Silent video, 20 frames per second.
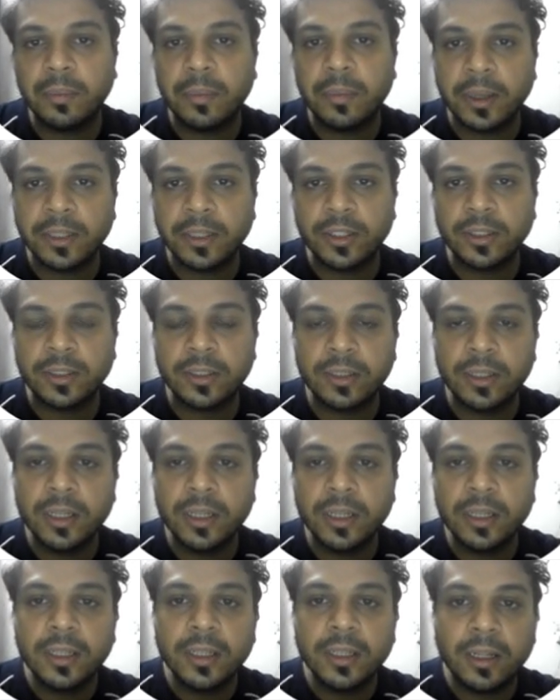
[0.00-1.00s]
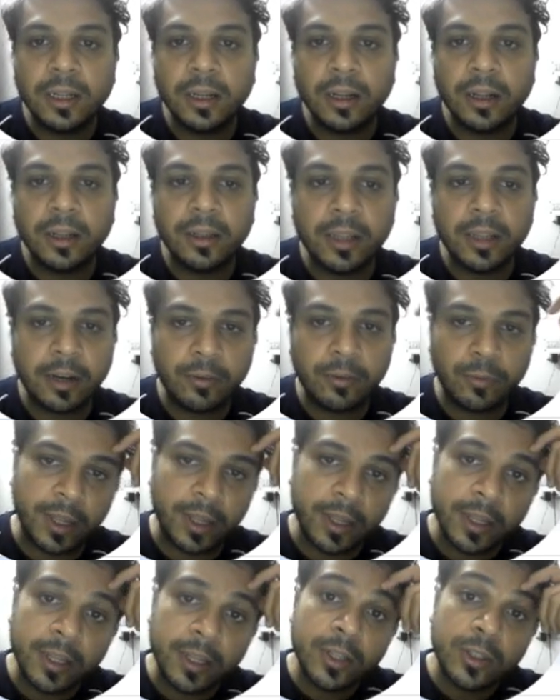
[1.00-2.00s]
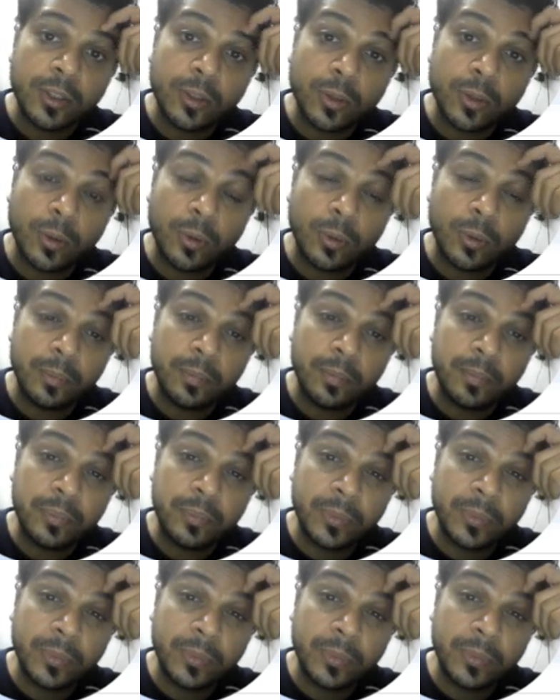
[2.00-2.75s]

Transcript: budgets that way. So